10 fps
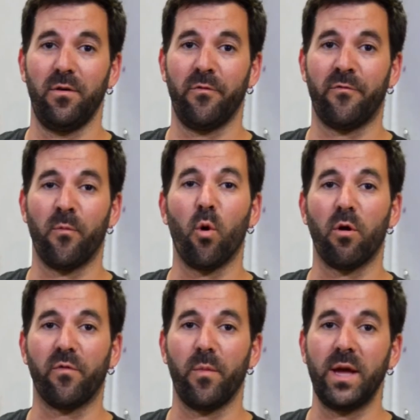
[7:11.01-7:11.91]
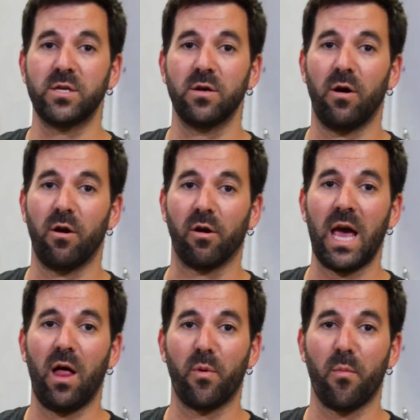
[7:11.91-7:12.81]
For more information on our
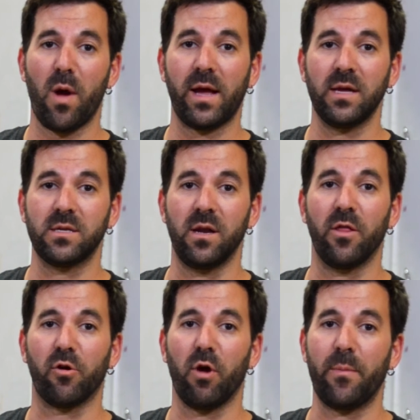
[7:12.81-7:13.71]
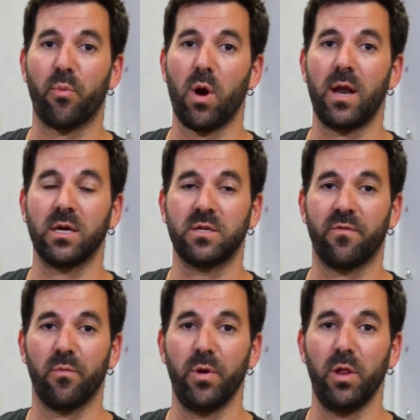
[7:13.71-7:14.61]
caliper brackets and other great products
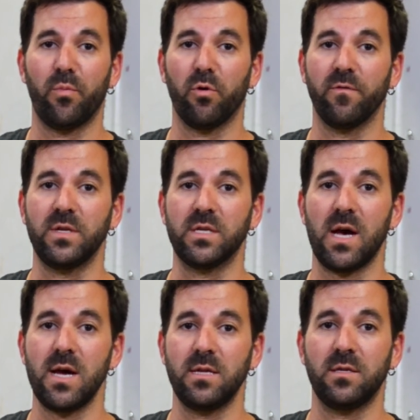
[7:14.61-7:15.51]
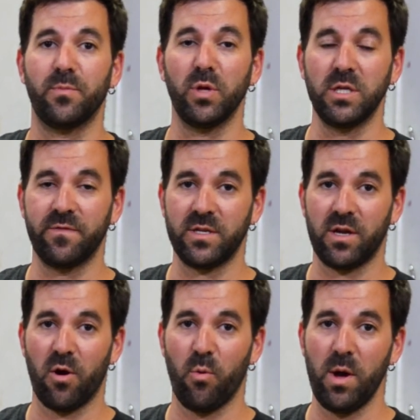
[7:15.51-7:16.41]
from Billet Proof Designs, please
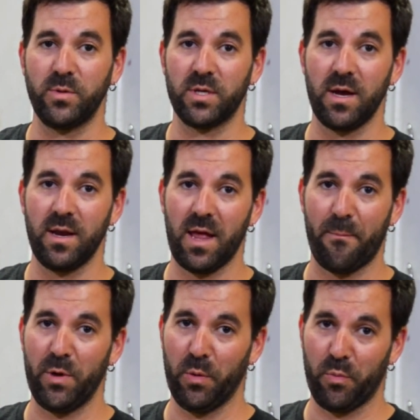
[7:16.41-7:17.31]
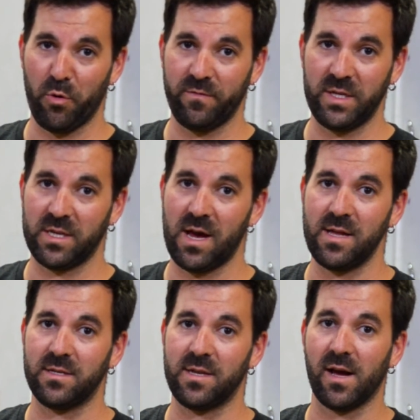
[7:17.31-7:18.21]
visit our website at
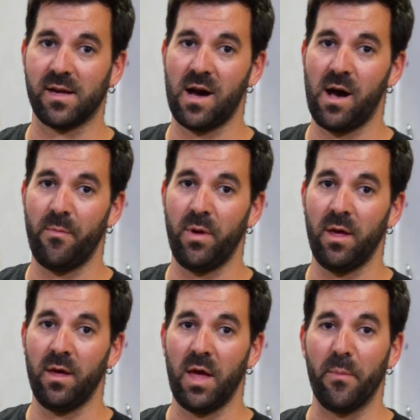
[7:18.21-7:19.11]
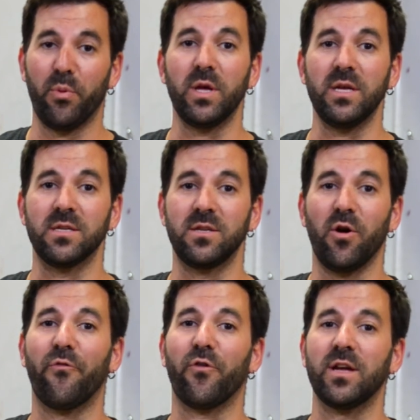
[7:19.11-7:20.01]
billetproofdesigns.com. And please
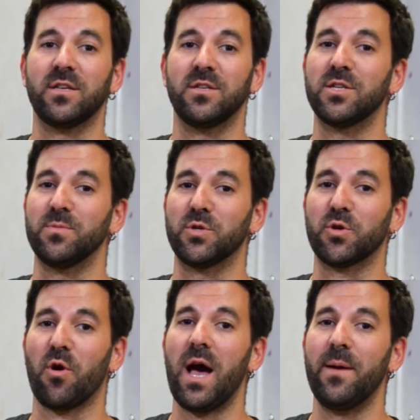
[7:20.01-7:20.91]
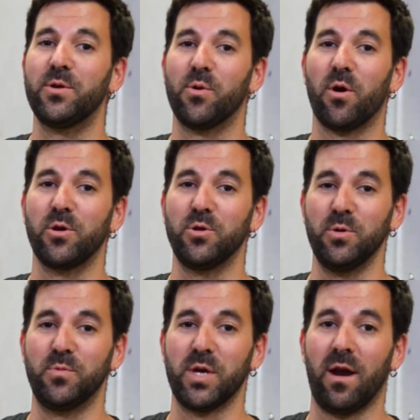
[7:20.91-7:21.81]
don't forget to subscribe to our
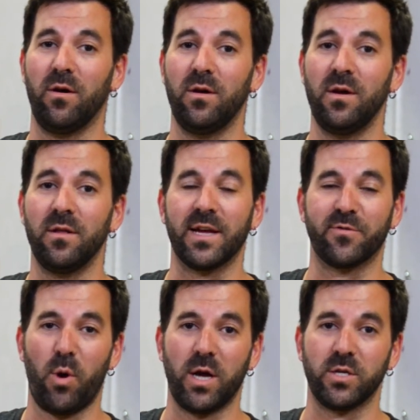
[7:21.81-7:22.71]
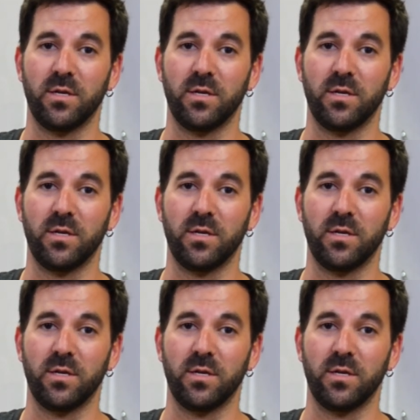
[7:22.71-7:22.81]
YouTube channel. Thanks for watching.